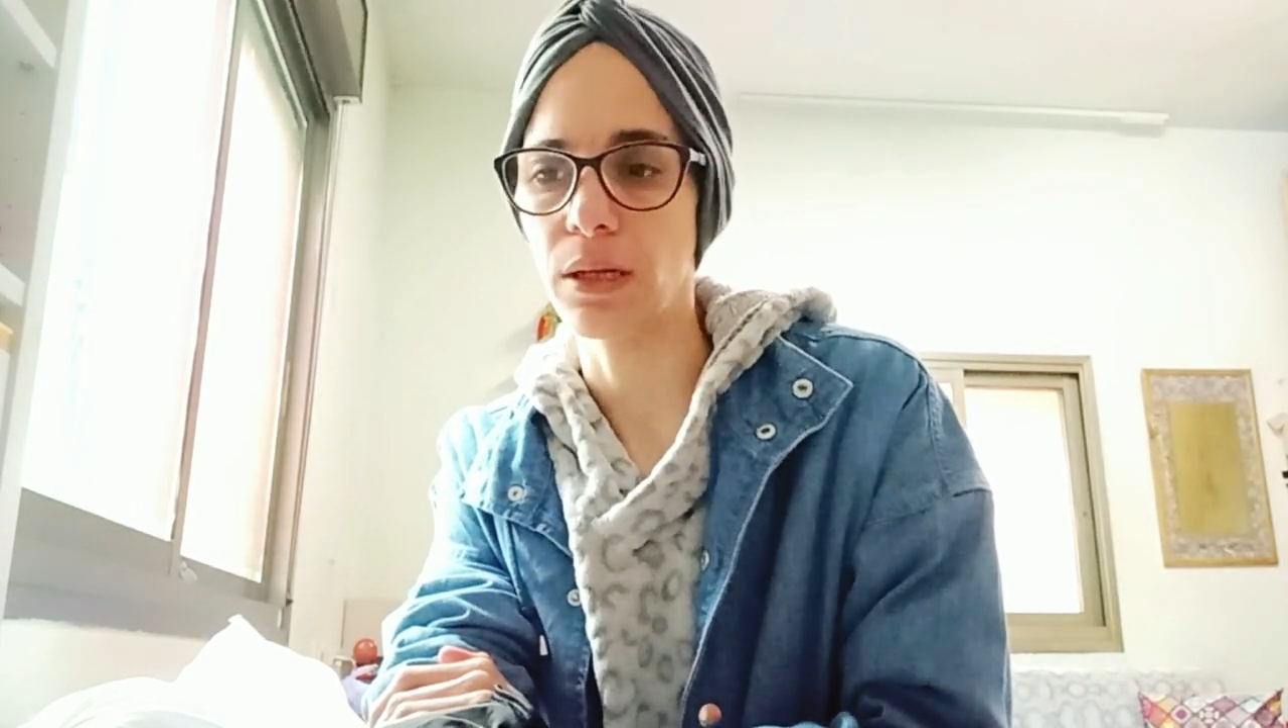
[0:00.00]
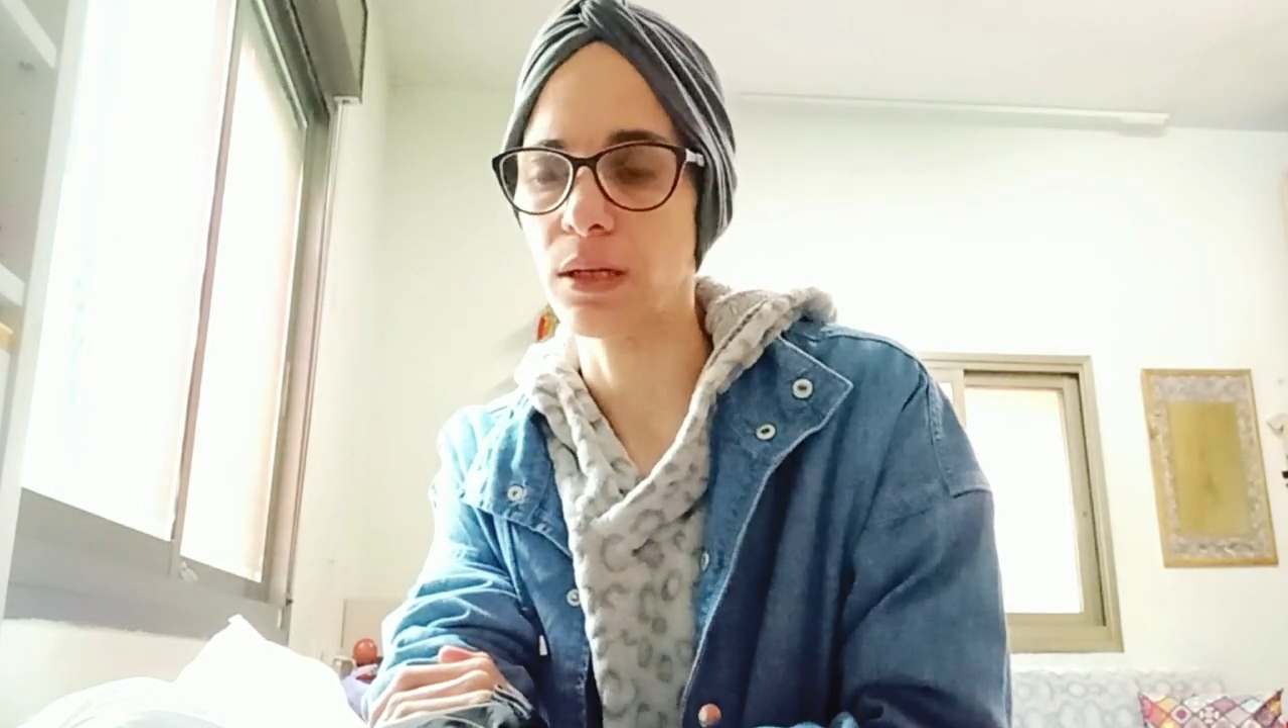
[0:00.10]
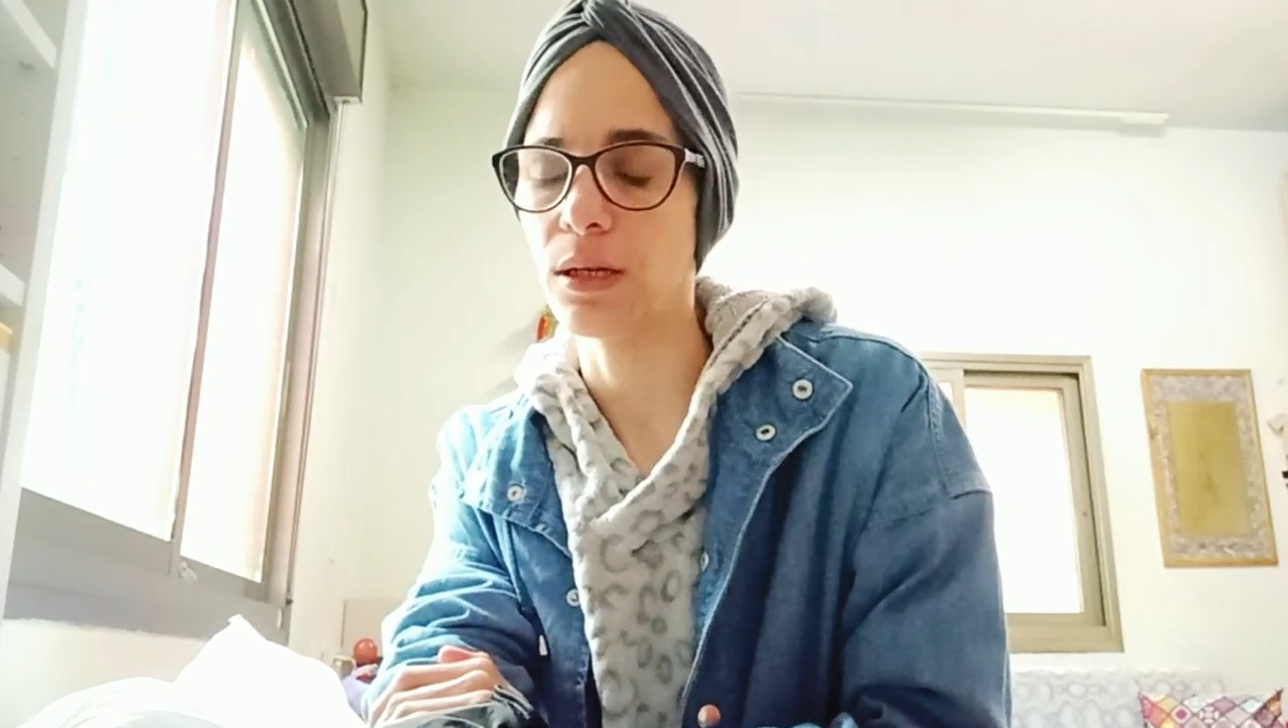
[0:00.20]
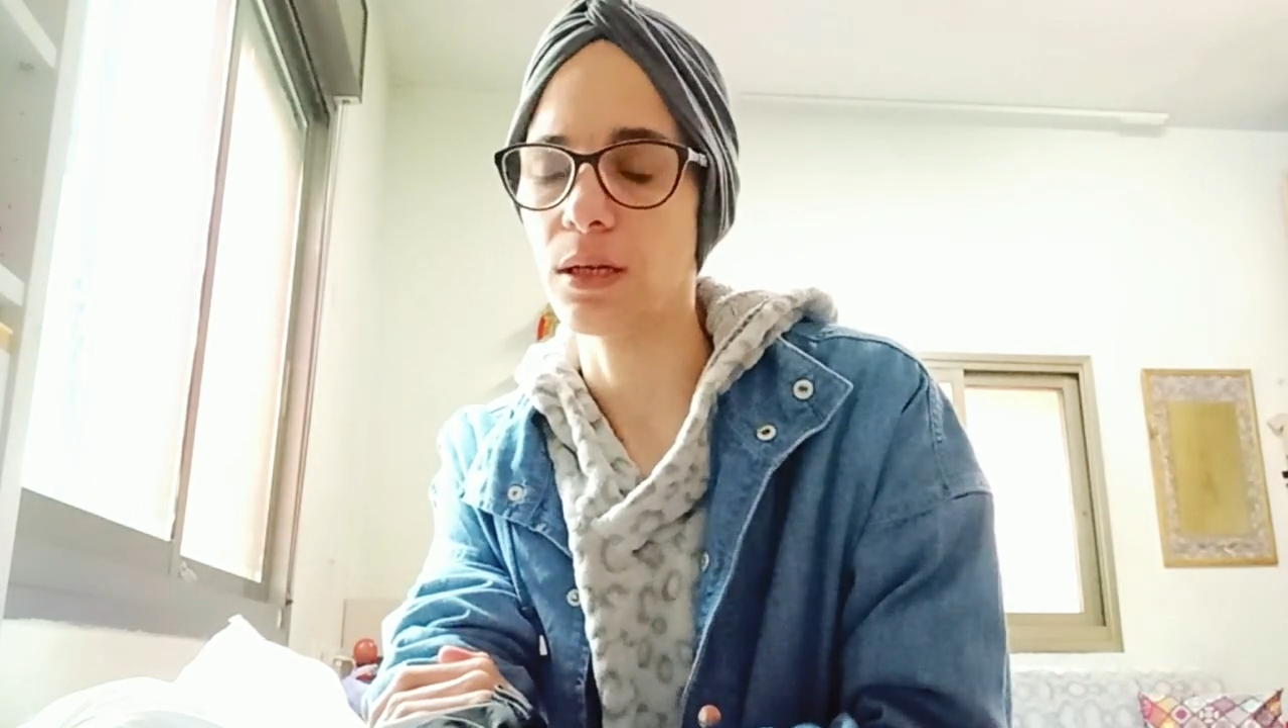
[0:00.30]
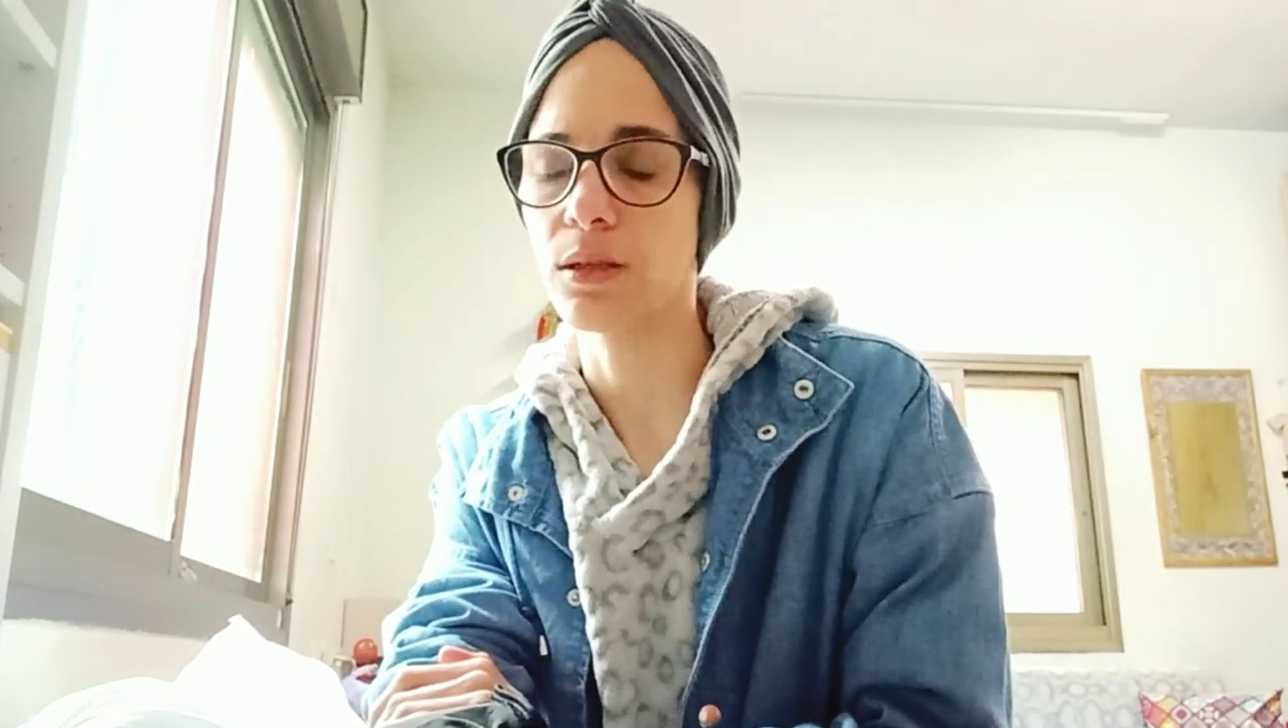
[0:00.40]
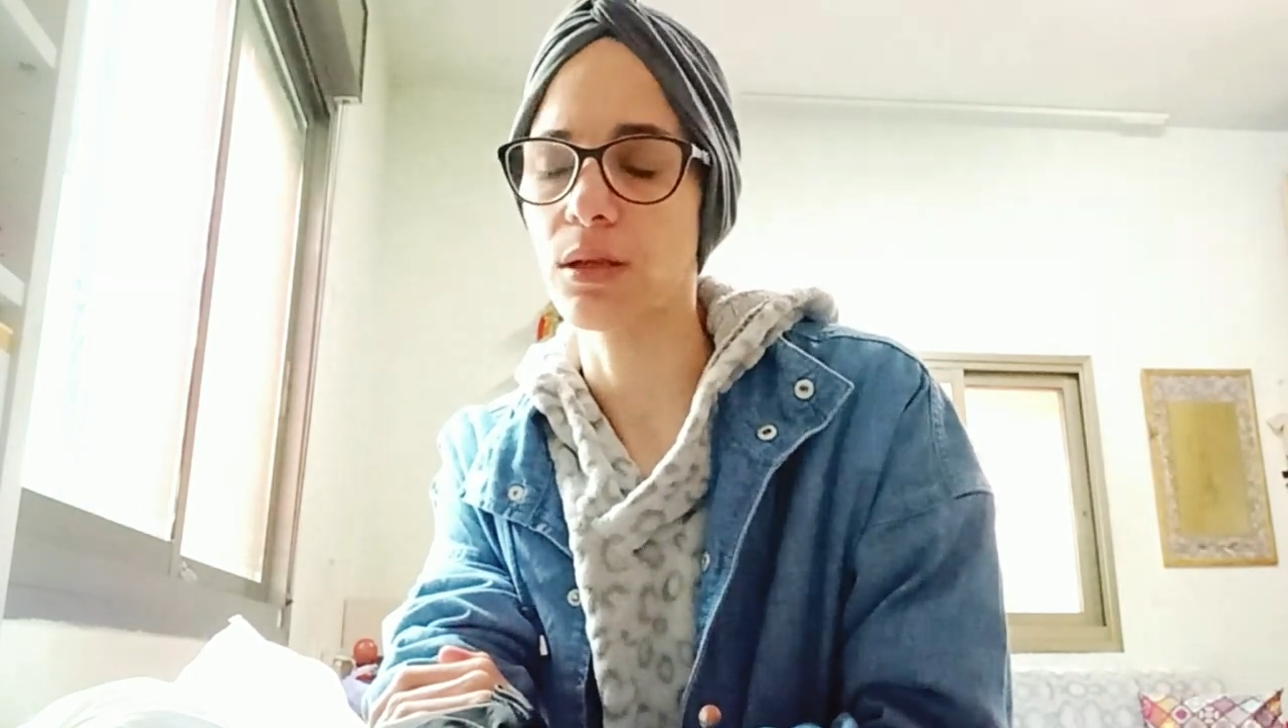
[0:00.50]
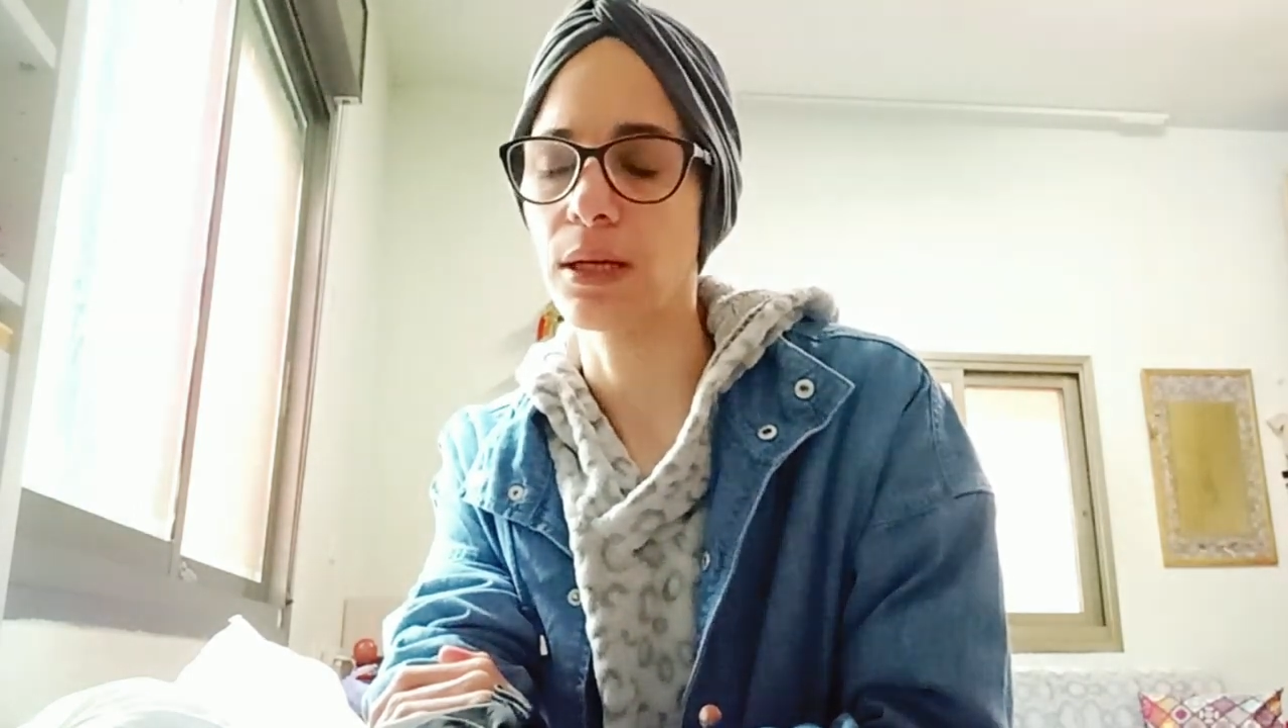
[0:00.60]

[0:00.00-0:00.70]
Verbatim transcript: and he